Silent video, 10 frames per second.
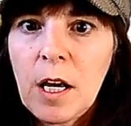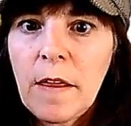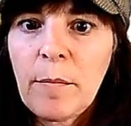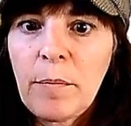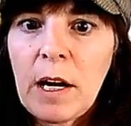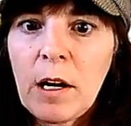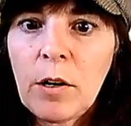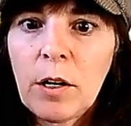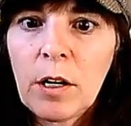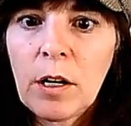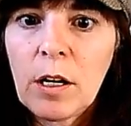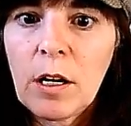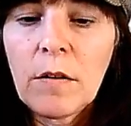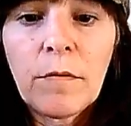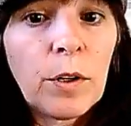the power
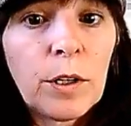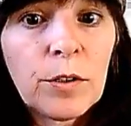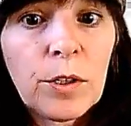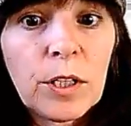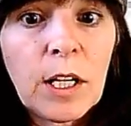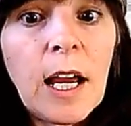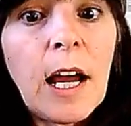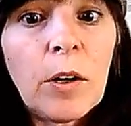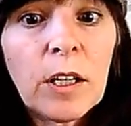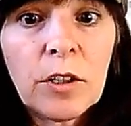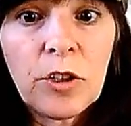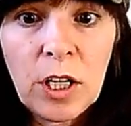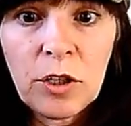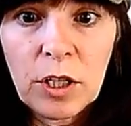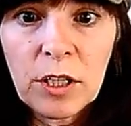of words and how it can
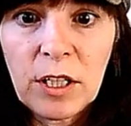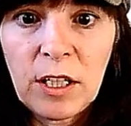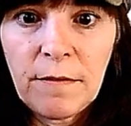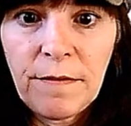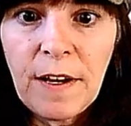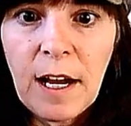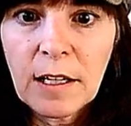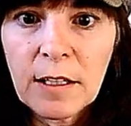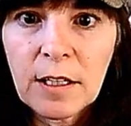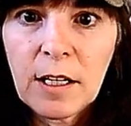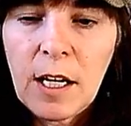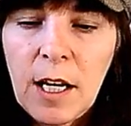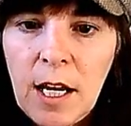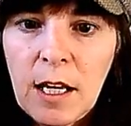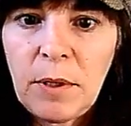change us, in fact,
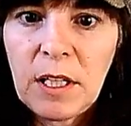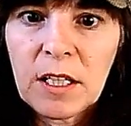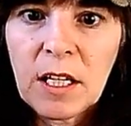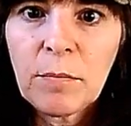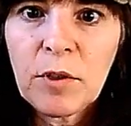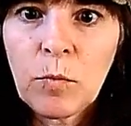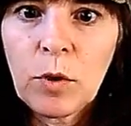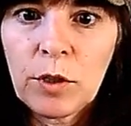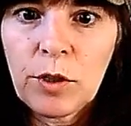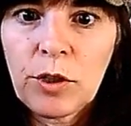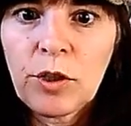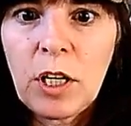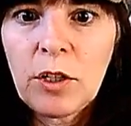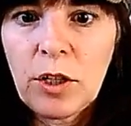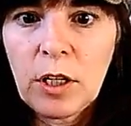and be a step towards
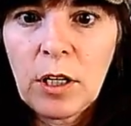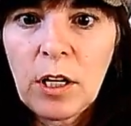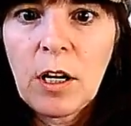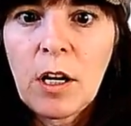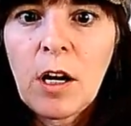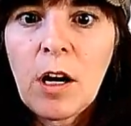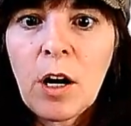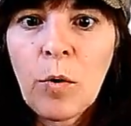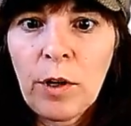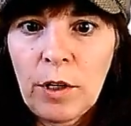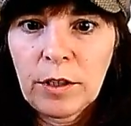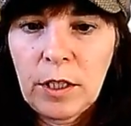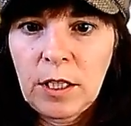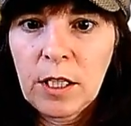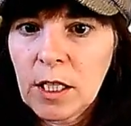changing our world in
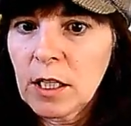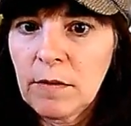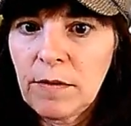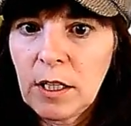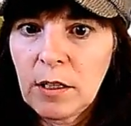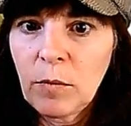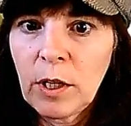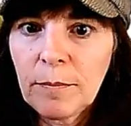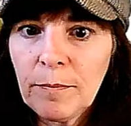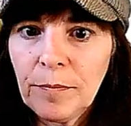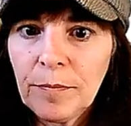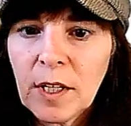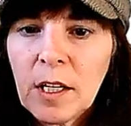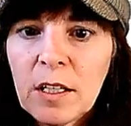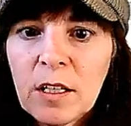a significant way,
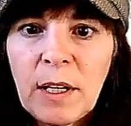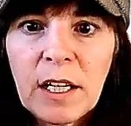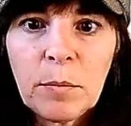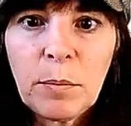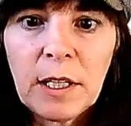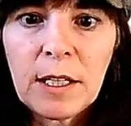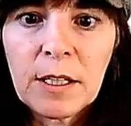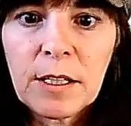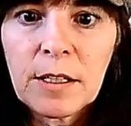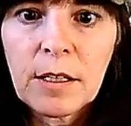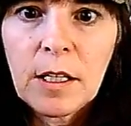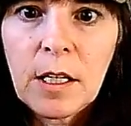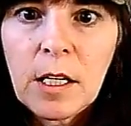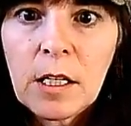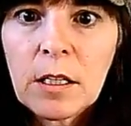to make it a place
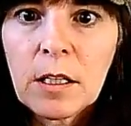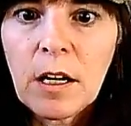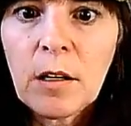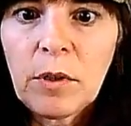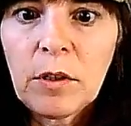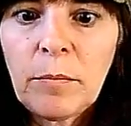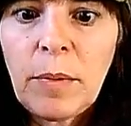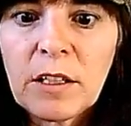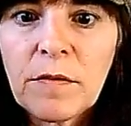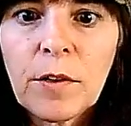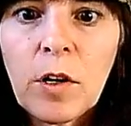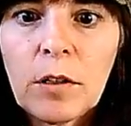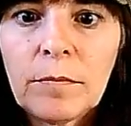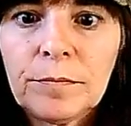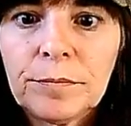desirable and best for
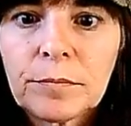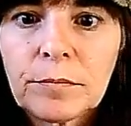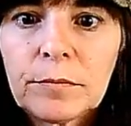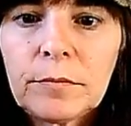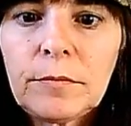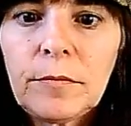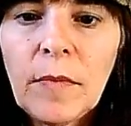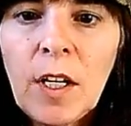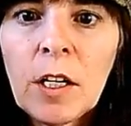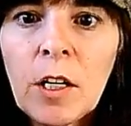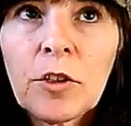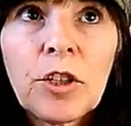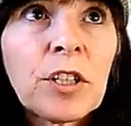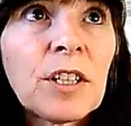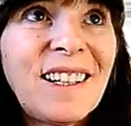all, and not
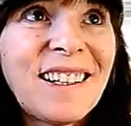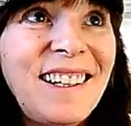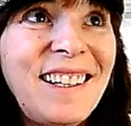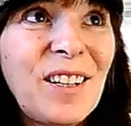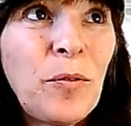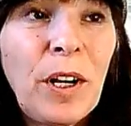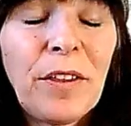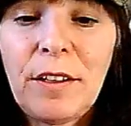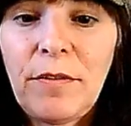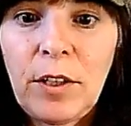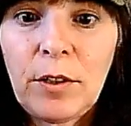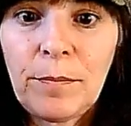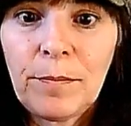just the lucky, wealthy few.